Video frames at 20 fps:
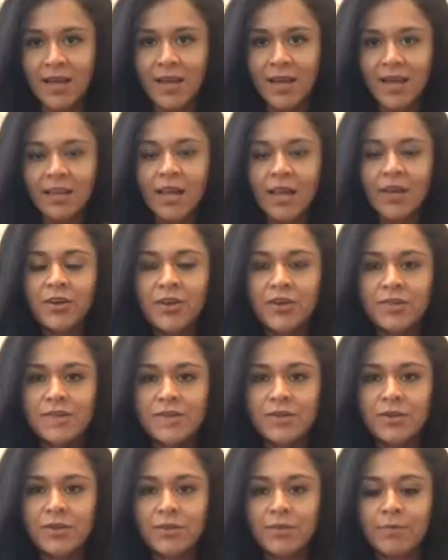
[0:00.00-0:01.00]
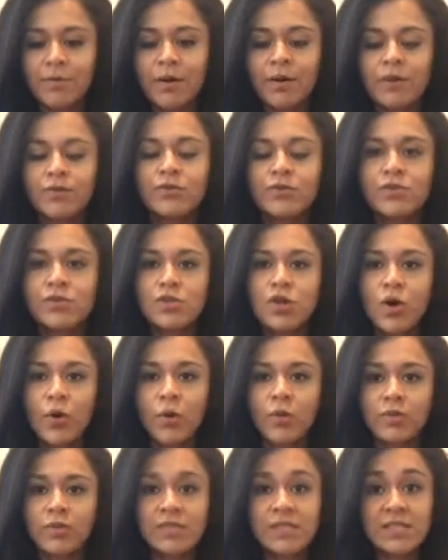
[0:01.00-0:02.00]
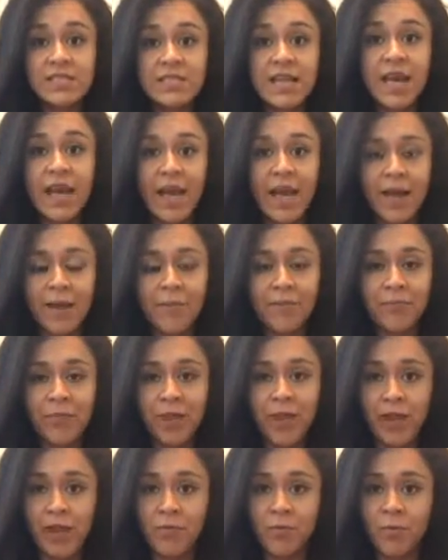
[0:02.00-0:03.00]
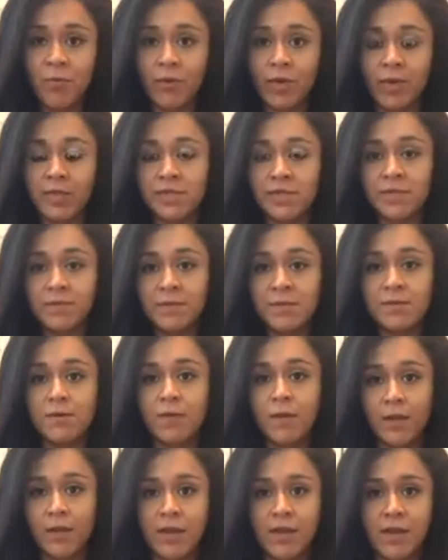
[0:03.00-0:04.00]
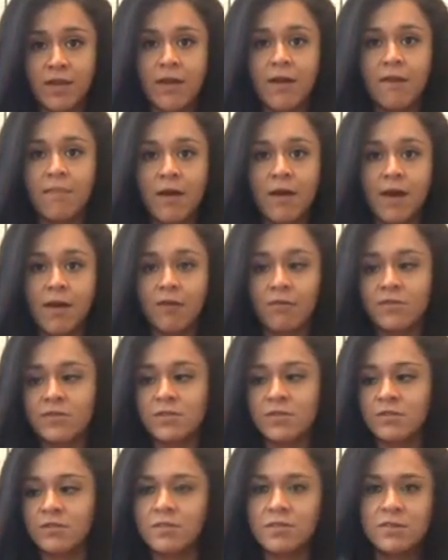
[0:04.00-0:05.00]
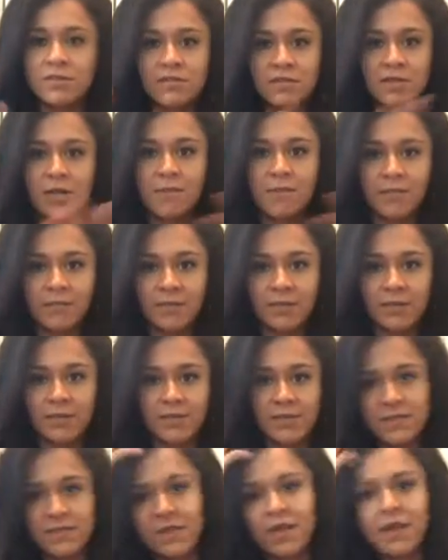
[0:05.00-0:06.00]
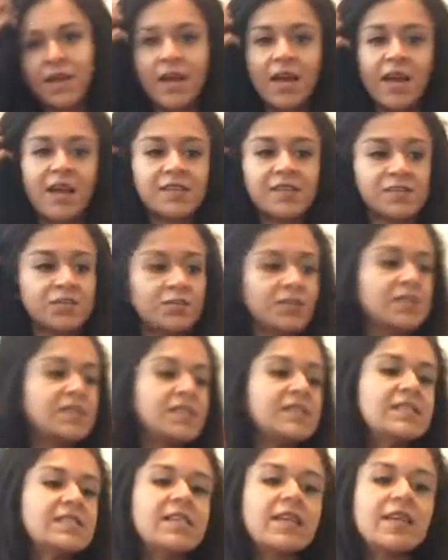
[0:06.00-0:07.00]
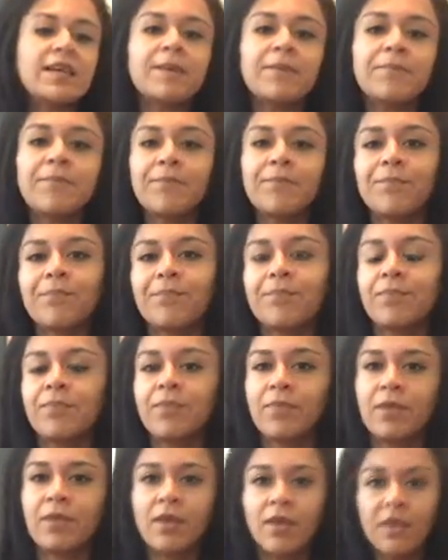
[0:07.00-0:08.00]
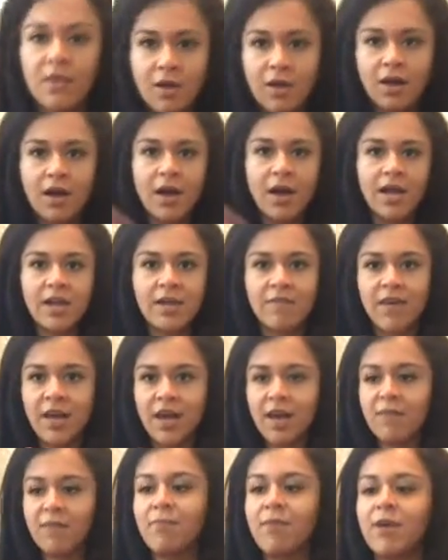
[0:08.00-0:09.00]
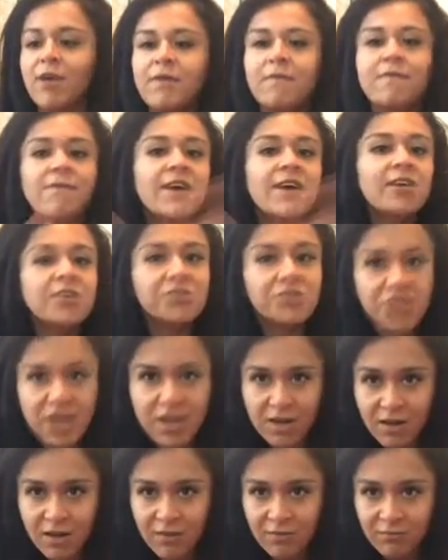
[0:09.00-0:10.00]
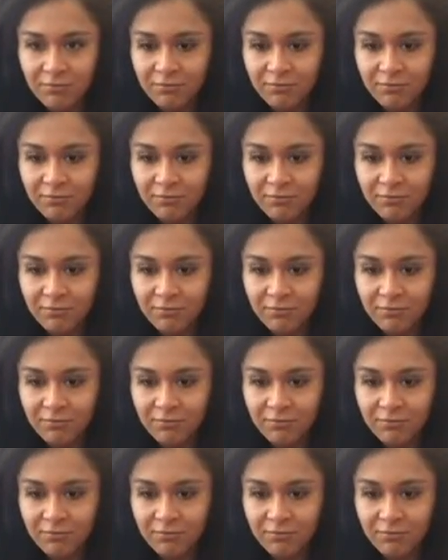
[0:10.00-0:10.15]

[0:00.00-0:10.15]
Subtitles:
Hello YouTube. So today I'm going to be talking about supplements. As you can see, I have had my fair share